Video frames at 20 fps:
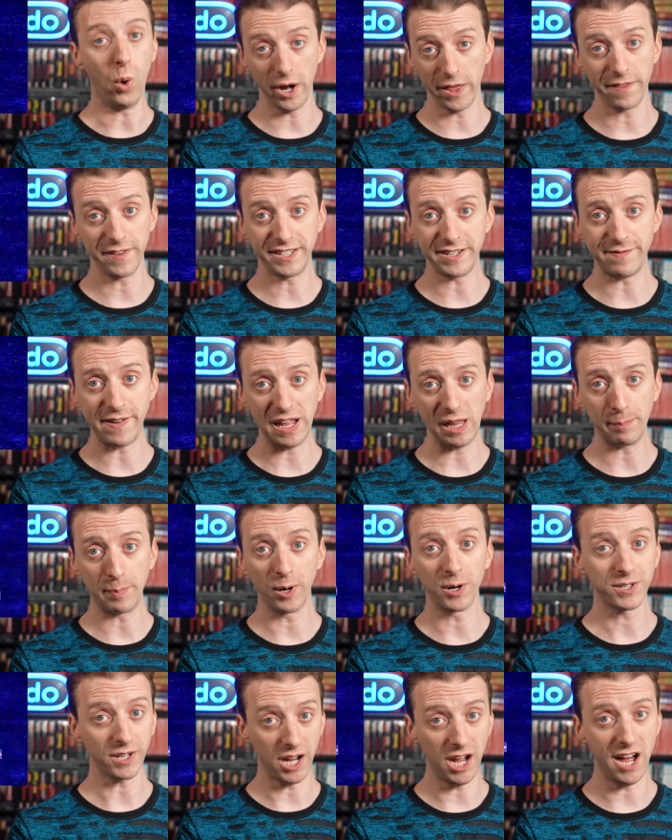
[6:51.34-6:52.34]
One of the
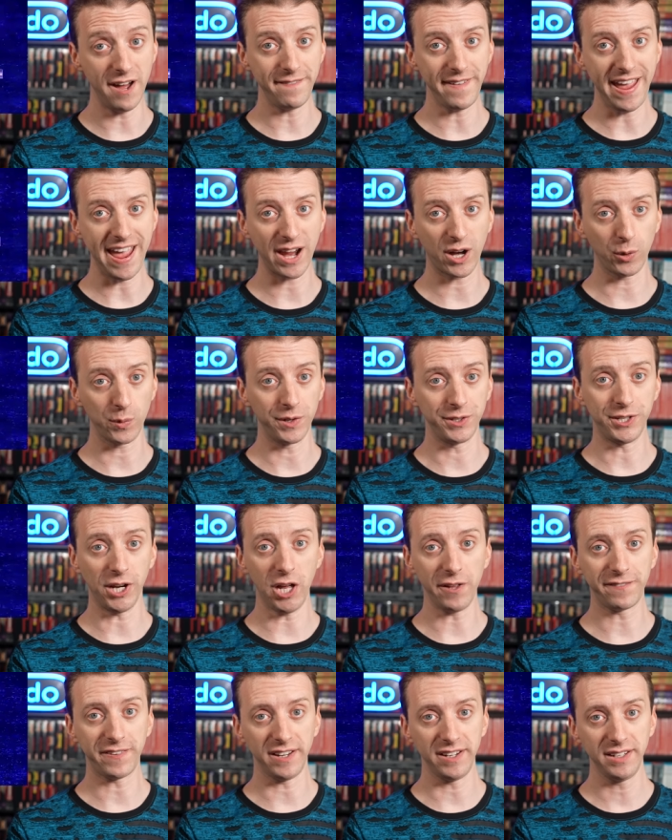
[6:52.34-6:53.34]
developers of Ecco the
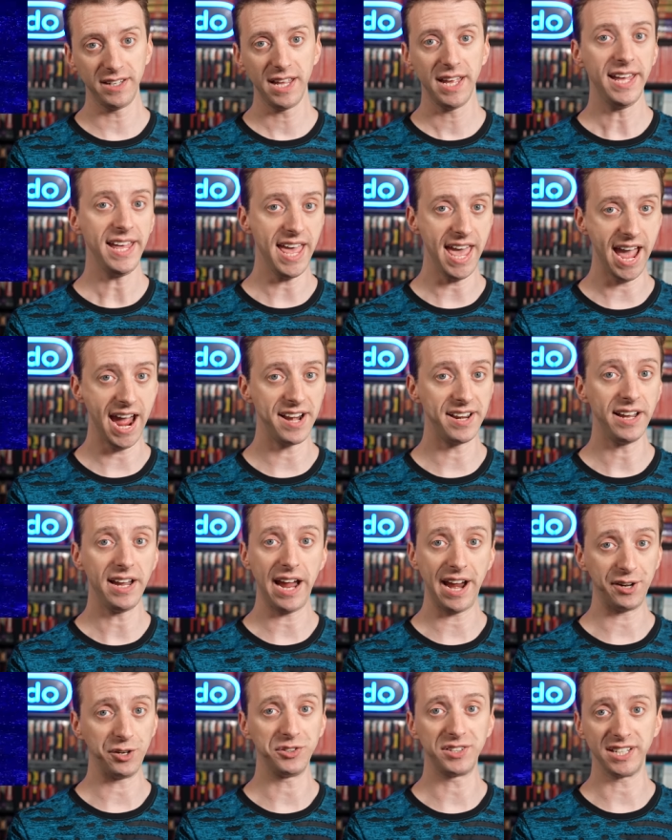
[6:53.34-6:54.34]
Dolphin, Ed
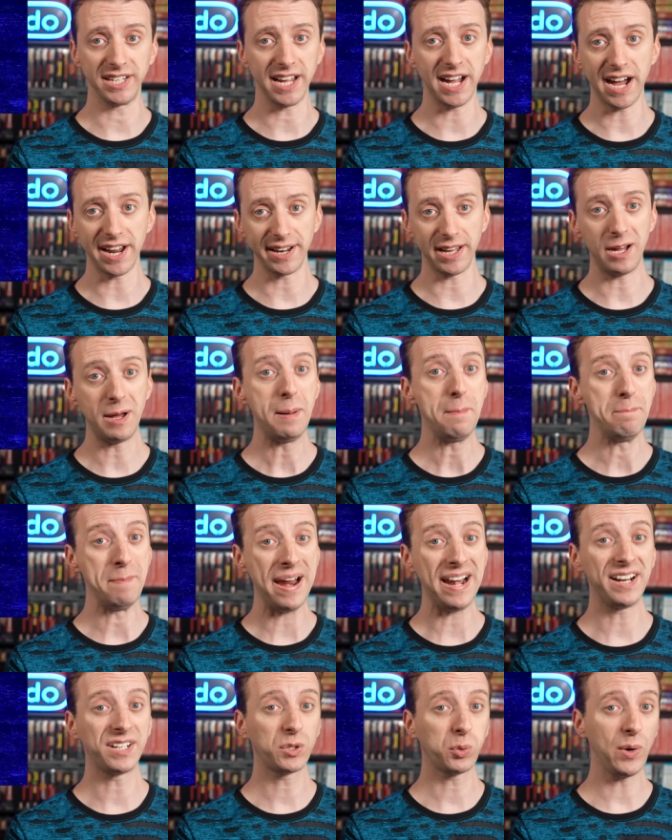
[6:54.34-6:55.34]
Annunziata,
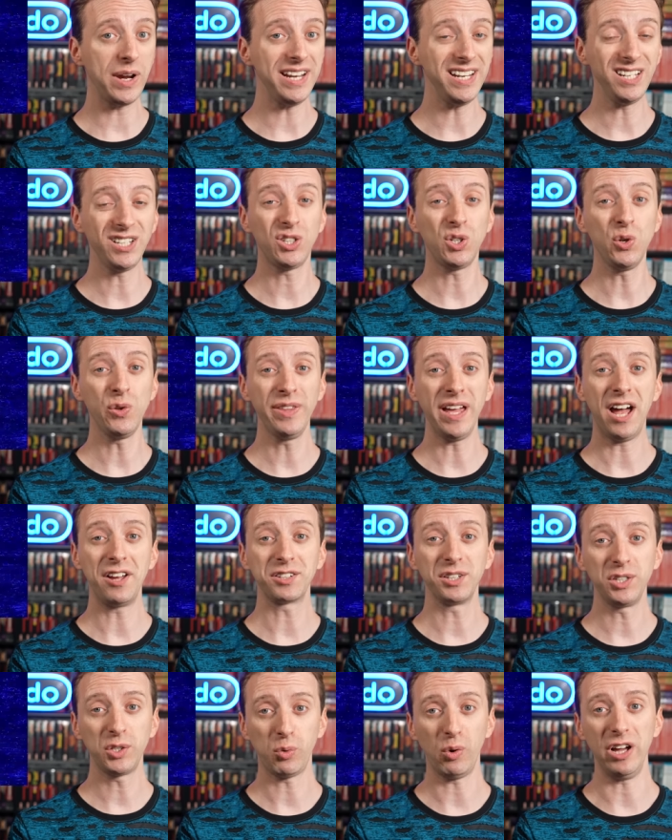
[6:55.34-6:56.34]
made a tweet in
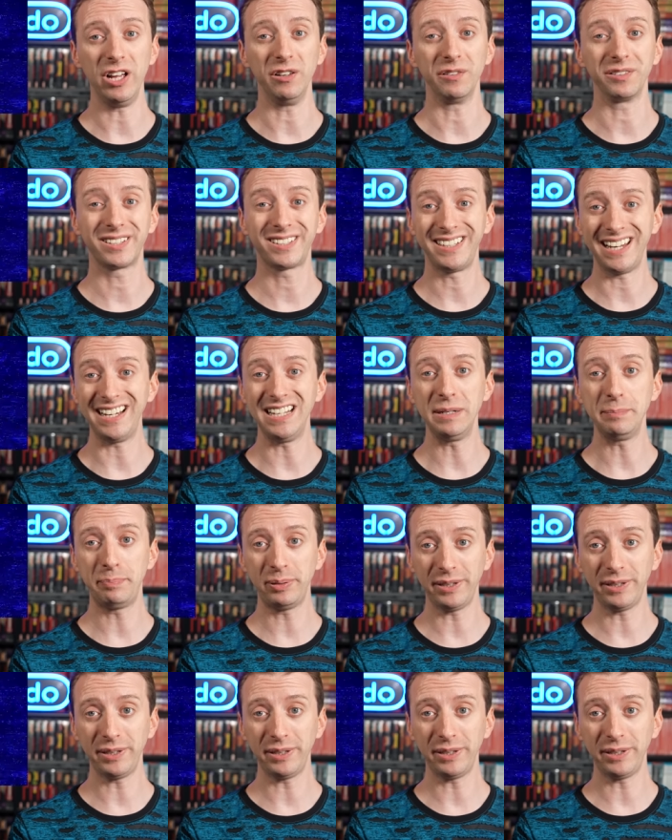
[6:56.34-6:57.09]
2012 stating